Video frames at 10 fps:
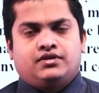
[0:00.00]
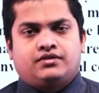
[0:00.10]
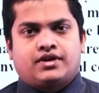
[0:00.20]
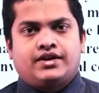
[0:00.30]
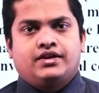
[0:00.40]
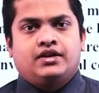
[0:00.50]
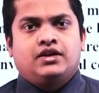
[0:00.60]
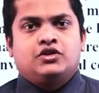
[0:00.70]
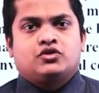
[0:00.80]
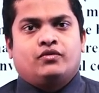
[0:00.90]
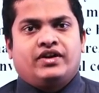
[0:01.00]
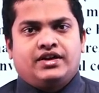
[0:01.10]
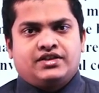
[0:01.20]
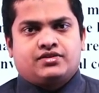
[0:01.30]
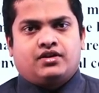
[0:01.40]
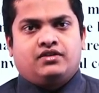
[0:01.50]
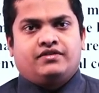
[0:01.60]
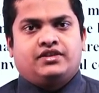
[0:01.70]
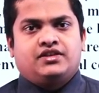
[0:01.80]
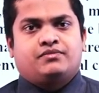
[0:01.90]
right? So when
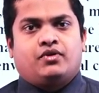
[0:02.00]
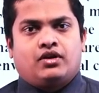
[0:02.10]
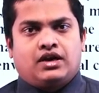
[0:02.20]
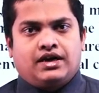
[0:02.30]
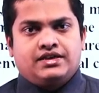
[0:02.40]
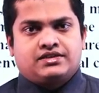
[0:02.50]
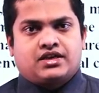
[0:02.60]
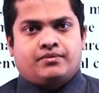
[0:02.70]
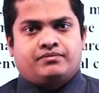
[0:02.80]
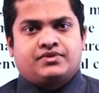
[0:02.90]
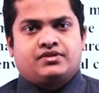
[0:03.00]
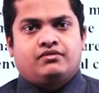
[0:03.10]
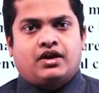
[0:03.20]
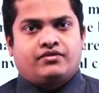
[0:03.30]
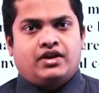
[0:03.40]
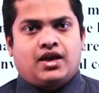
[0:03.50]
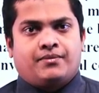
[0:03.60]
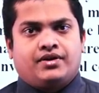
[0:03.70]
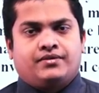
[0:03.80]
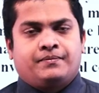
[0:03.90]
dissolving these polar ice caps, what will
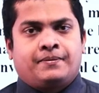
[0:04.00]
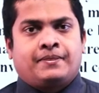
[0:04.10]
happen?